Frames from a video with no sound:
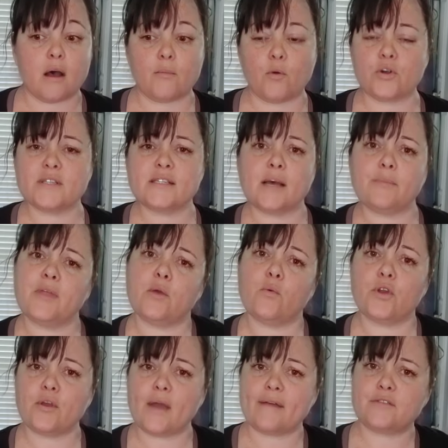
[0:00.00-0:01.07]
or something
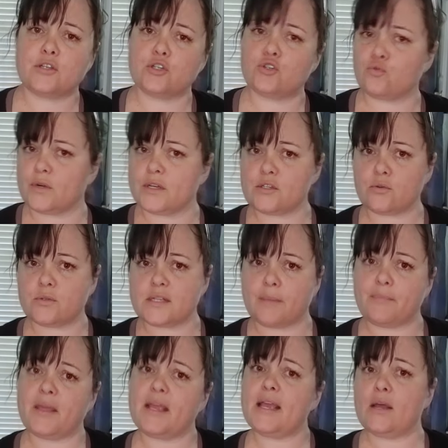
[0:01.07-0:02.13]
where you have to drizzle
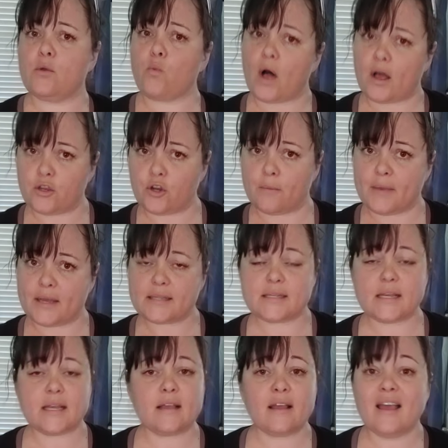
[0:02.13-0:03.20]
something in while you're
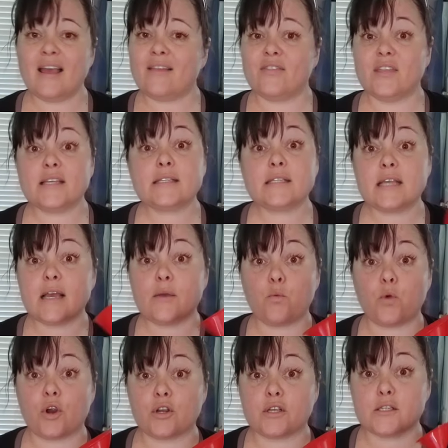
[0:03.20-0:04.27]
mixing, this
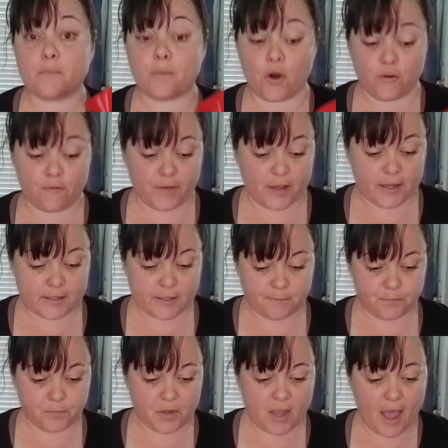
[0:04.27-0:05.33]
works perfect,
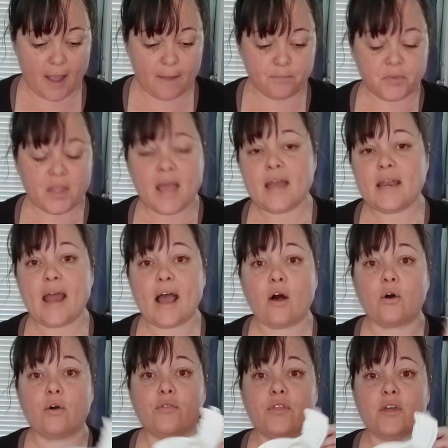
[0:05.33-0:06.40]
okay?
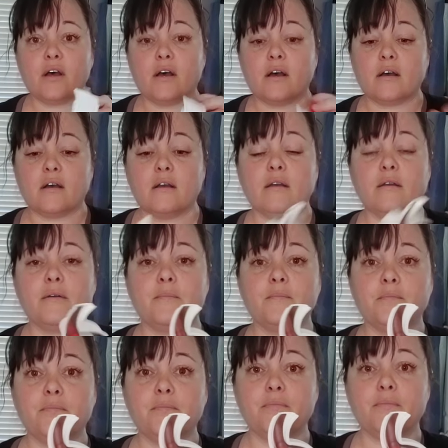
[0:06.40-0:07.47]
Now the
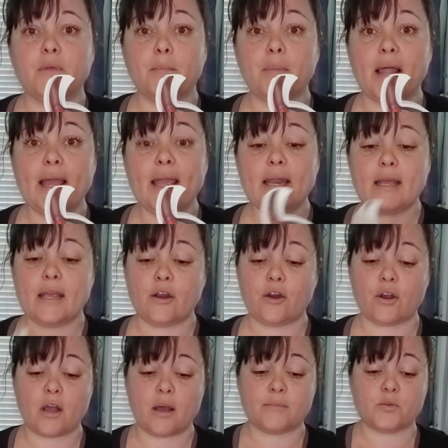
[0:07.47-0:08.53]
blade
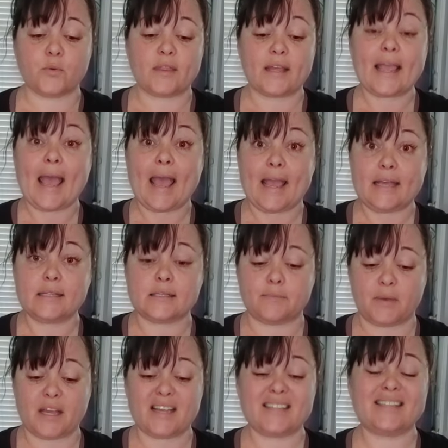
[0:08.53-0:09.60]
here comes with a case
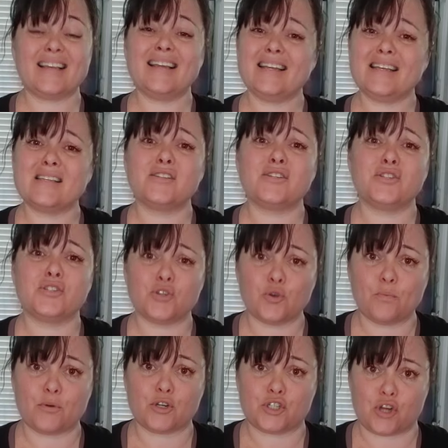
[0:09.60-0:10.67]
because it is
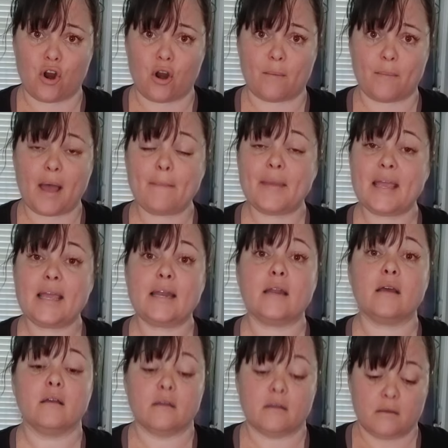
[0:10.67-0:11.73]
super sharp. I mean,